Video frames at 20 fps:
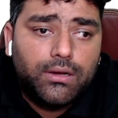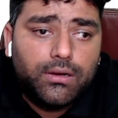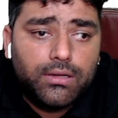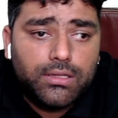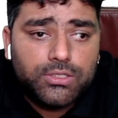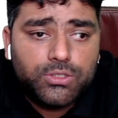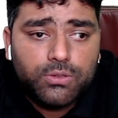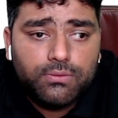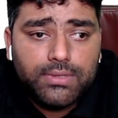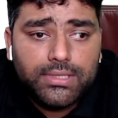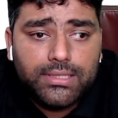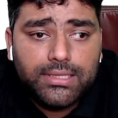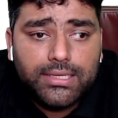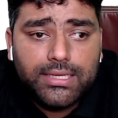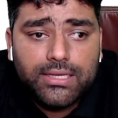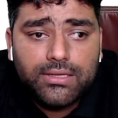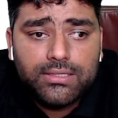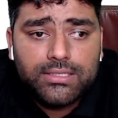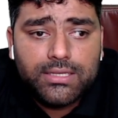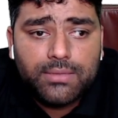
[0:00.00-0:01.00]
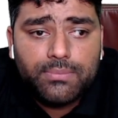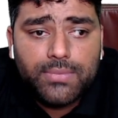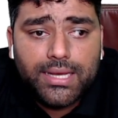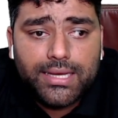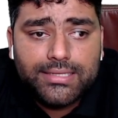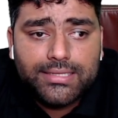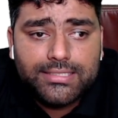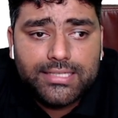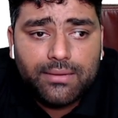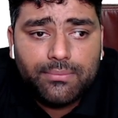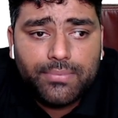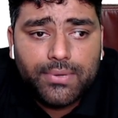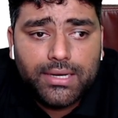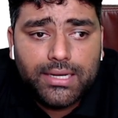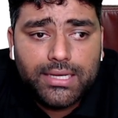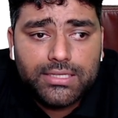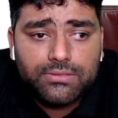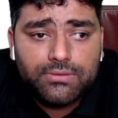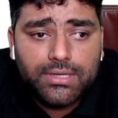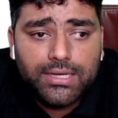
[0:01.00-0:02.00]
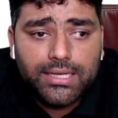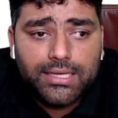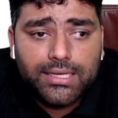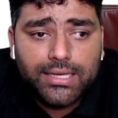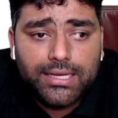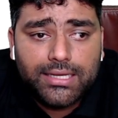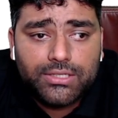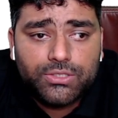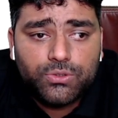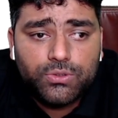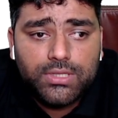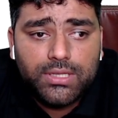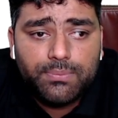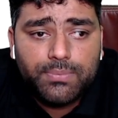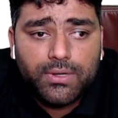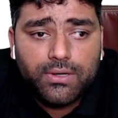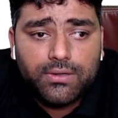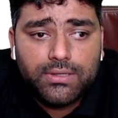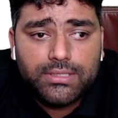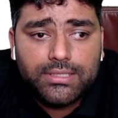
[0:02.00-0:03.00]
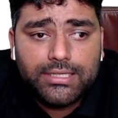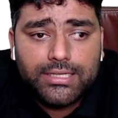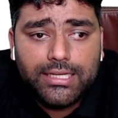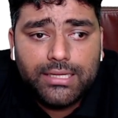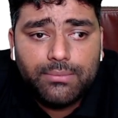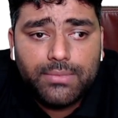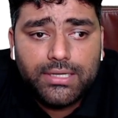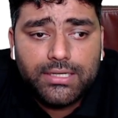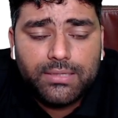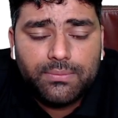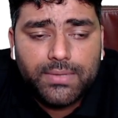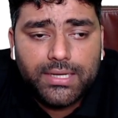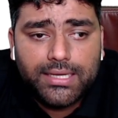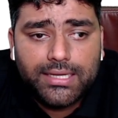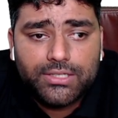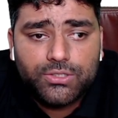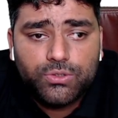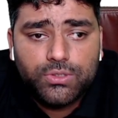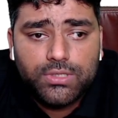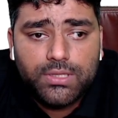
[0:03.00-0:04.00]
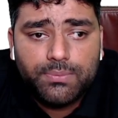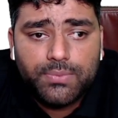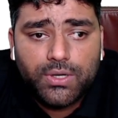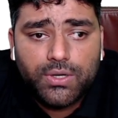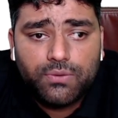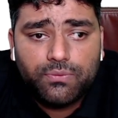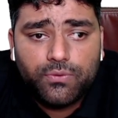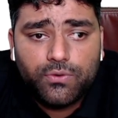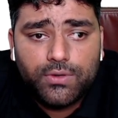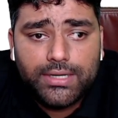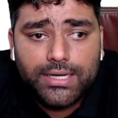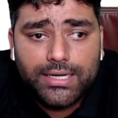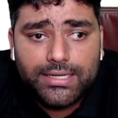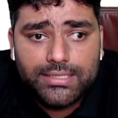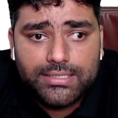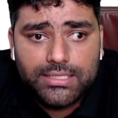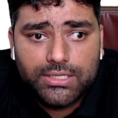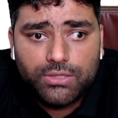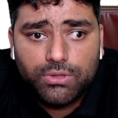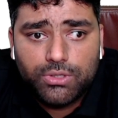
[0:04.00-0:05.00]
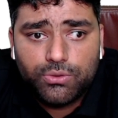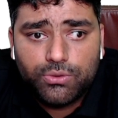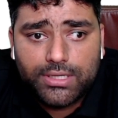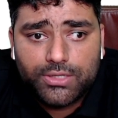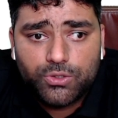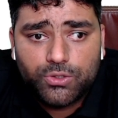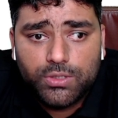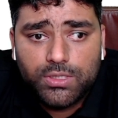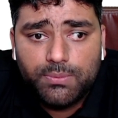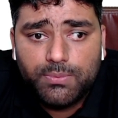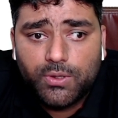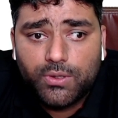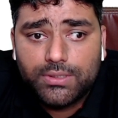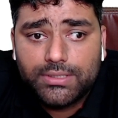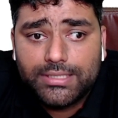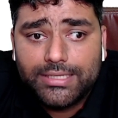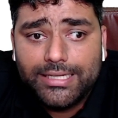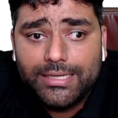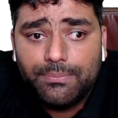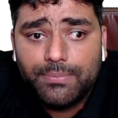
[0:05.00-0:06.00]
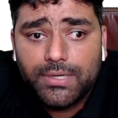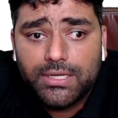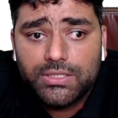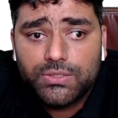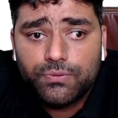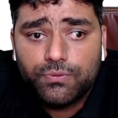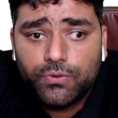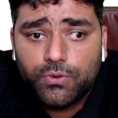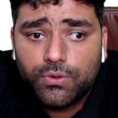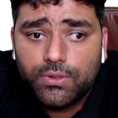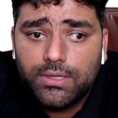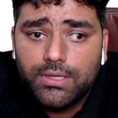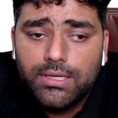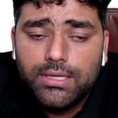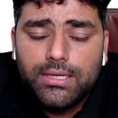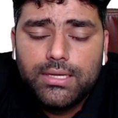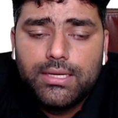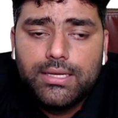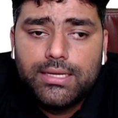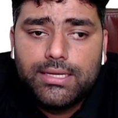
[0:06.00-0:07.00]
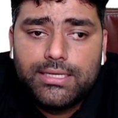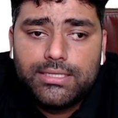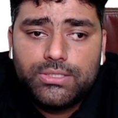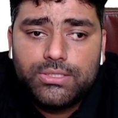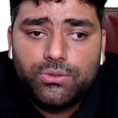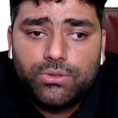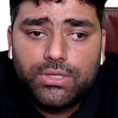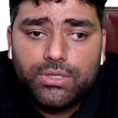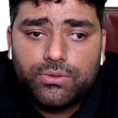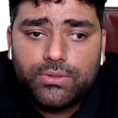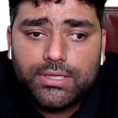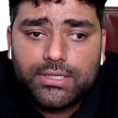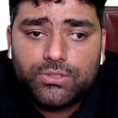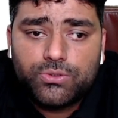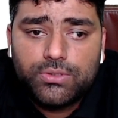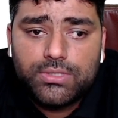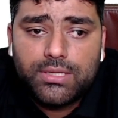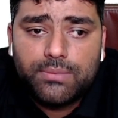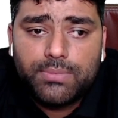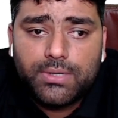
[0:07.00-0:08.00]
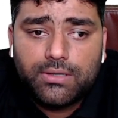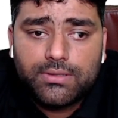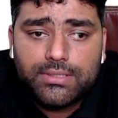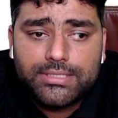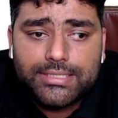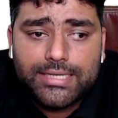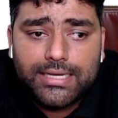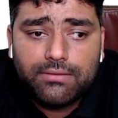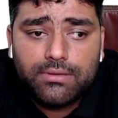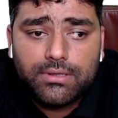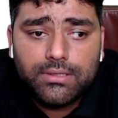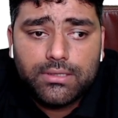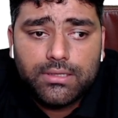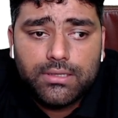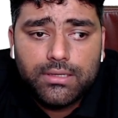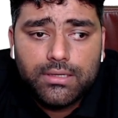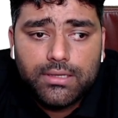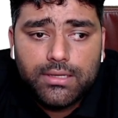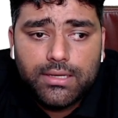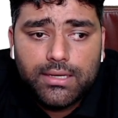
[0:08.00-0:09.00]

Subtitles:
Also, we give some example as well, like x to the power 3 multiply x to the power 4, that is equal to x to the power 3 plus 4 is equal to x to the power 7.